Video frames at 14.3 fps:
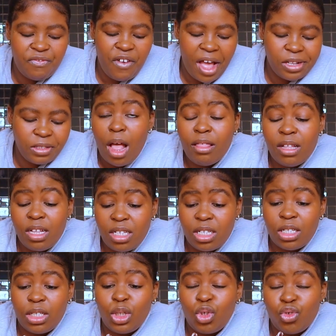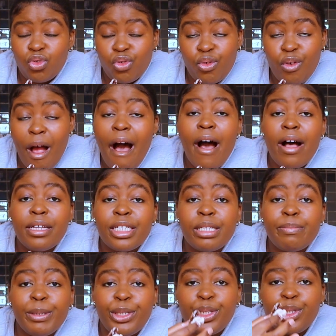fat. This is a dry
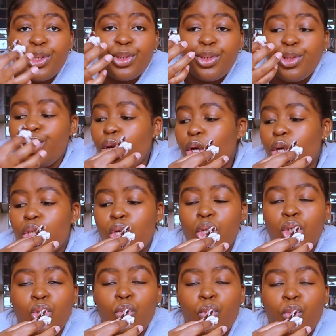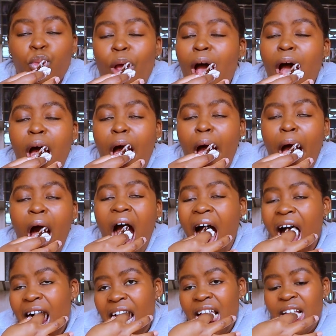sponge. She is a dry.
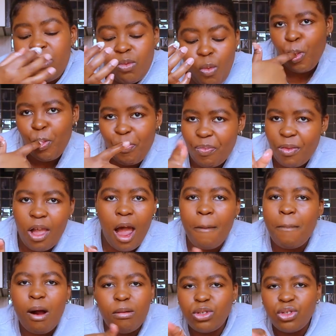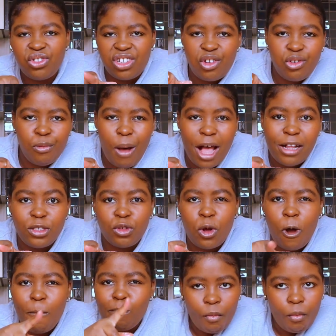I probably should say goodbye to
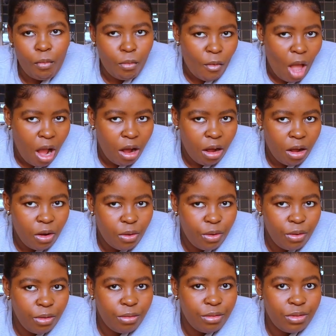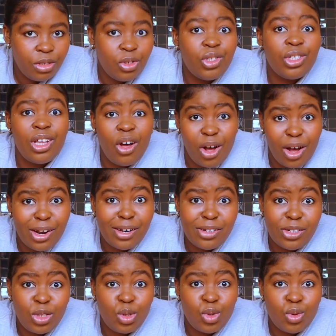y'all. Ooh, did you see how hard it
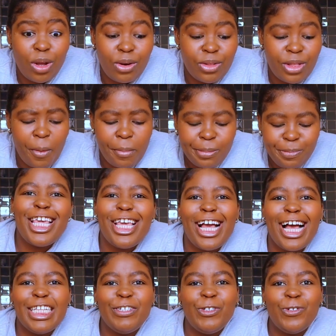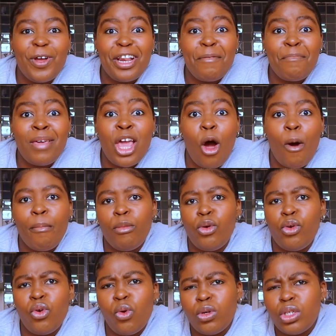is to swallow that? Thank you guys for joining me on
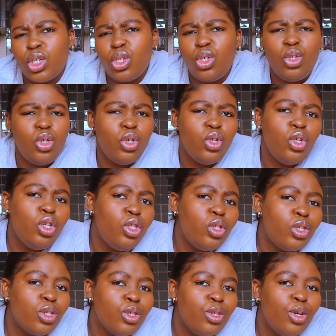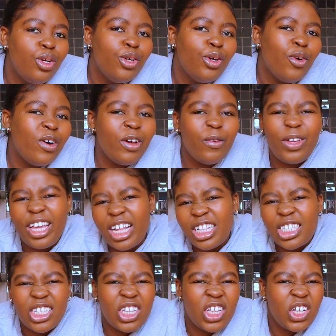Monosi Eats, where we get
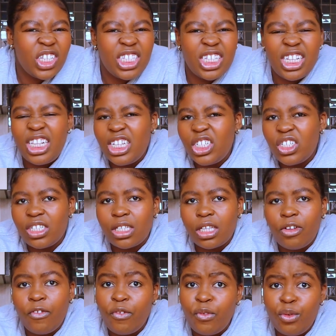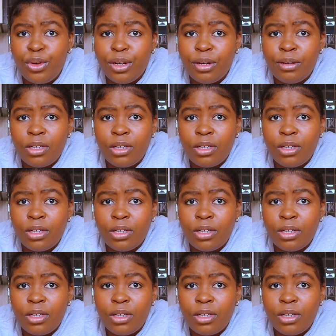to cook delicious food